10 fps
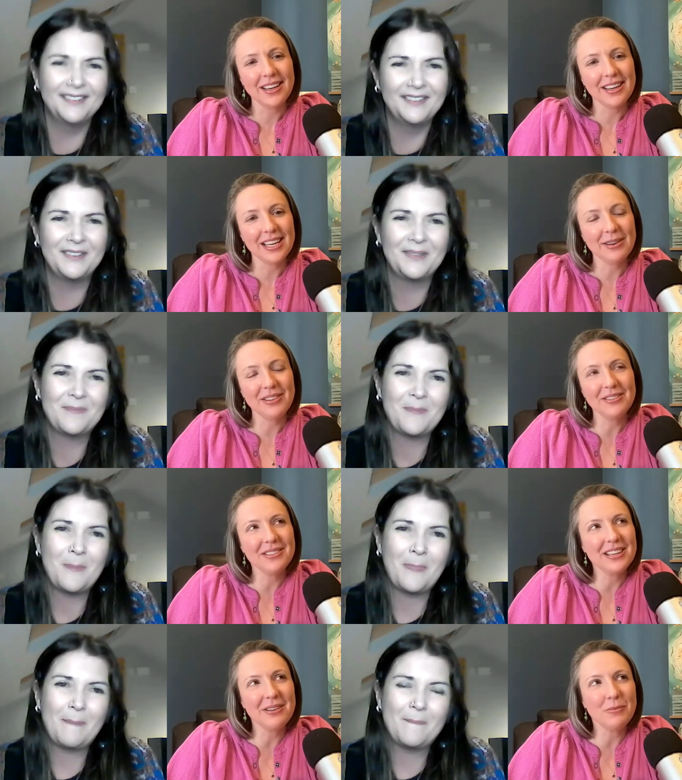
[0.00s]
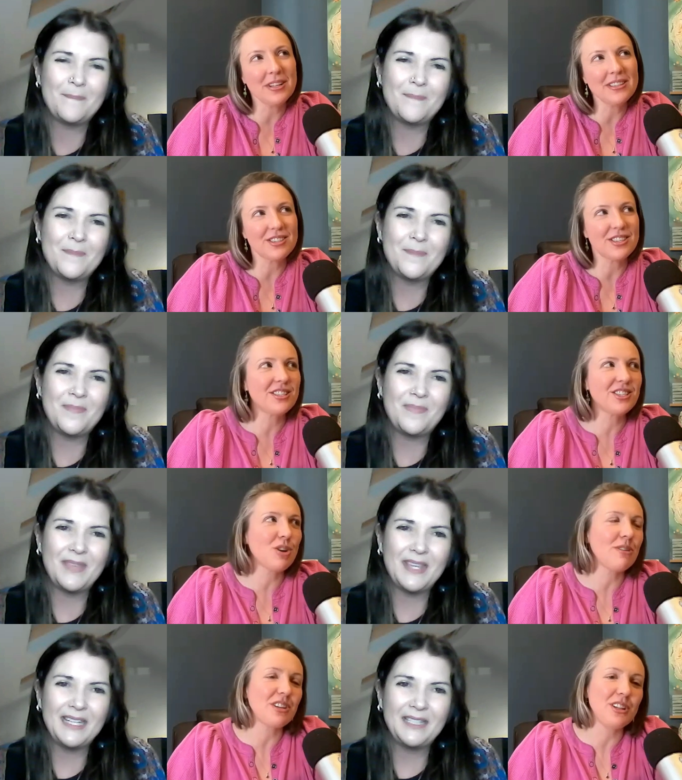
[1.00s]
Speaker 1: yeah, all those young ones are just
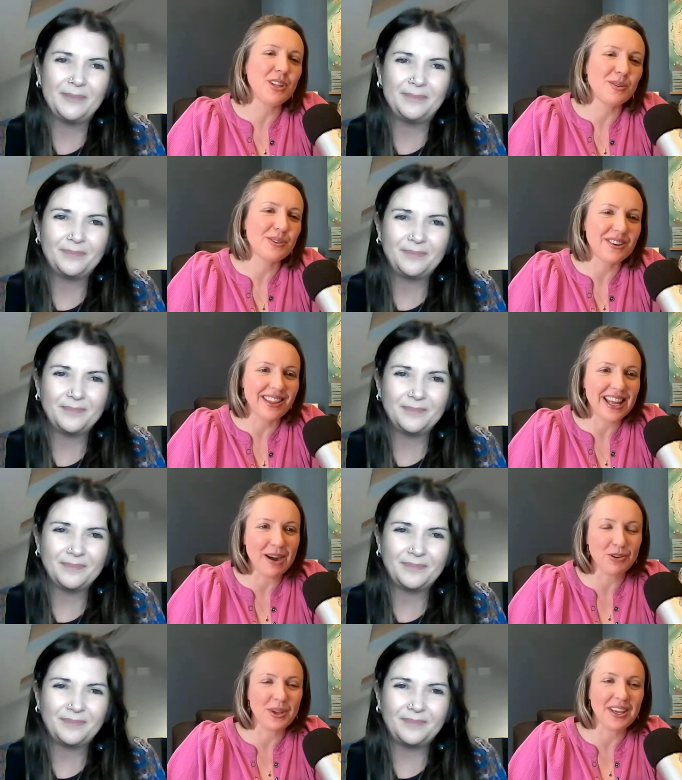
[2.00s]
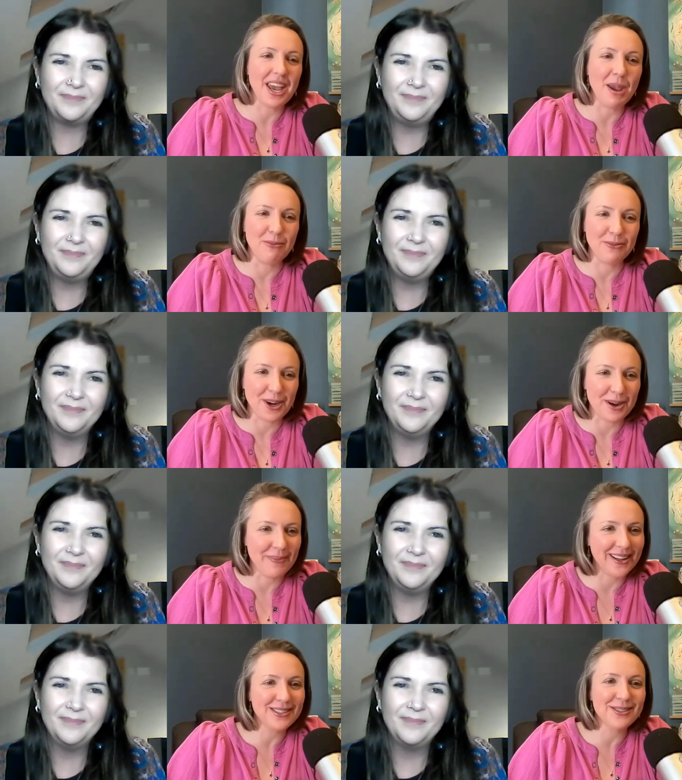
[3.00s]
so much closer to that which we came from,
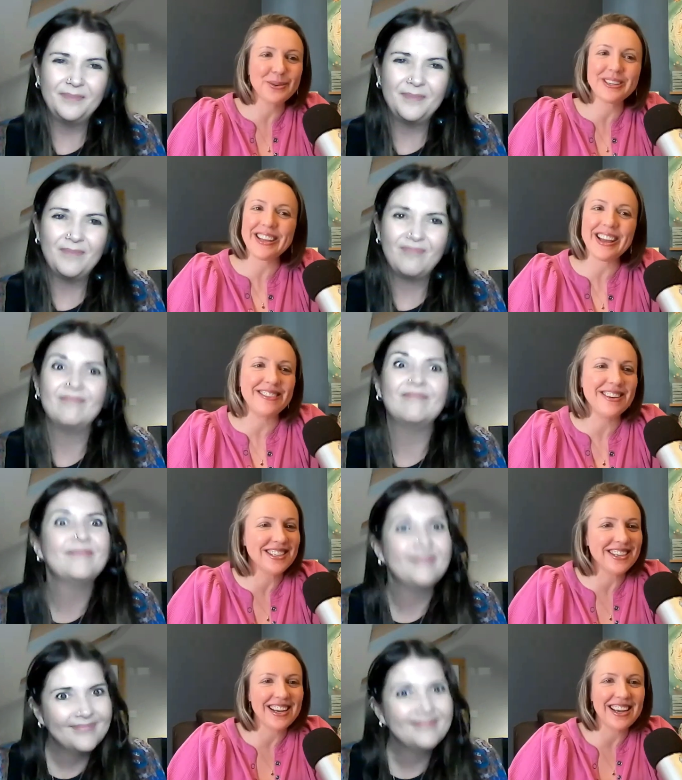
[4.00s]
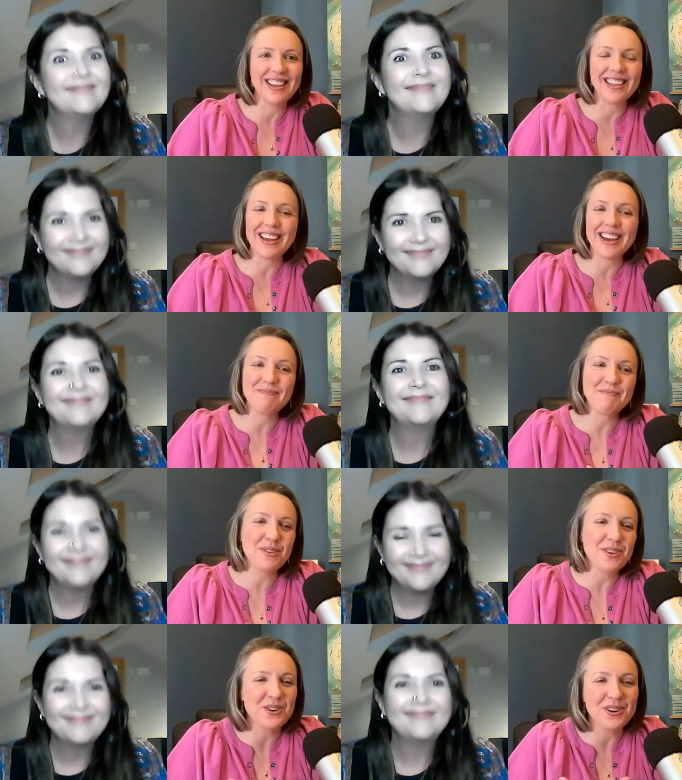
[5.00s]
that source energy, that
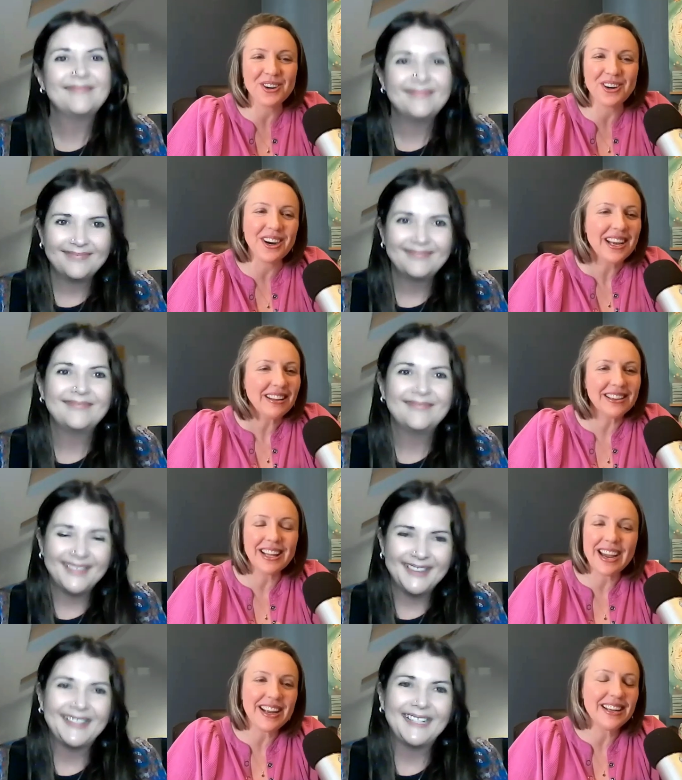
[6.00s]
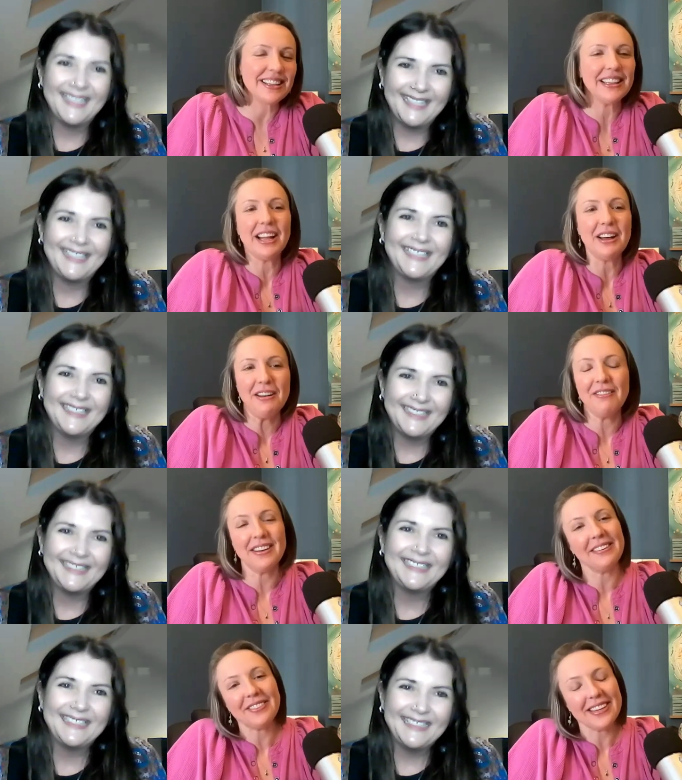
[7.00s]
pure light and love
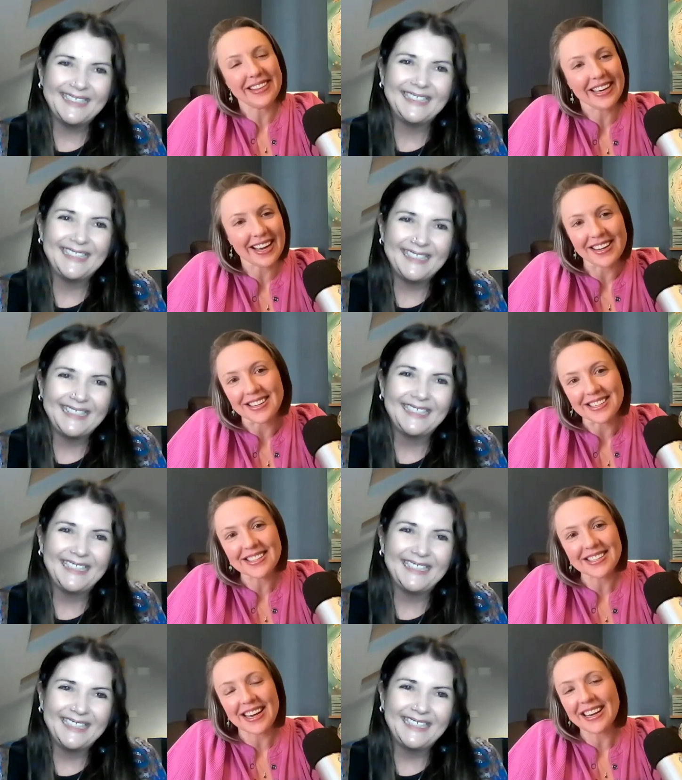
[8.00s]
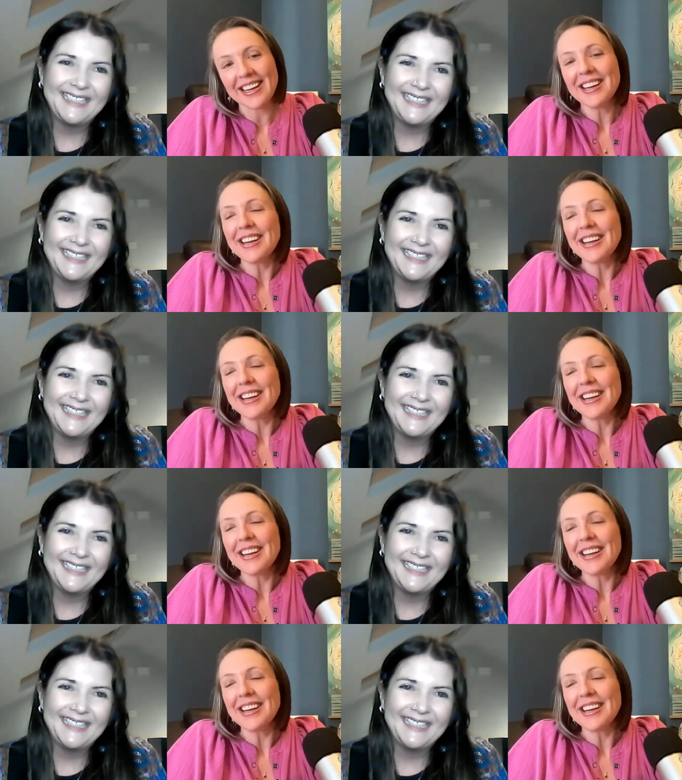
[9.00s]
and everything else. I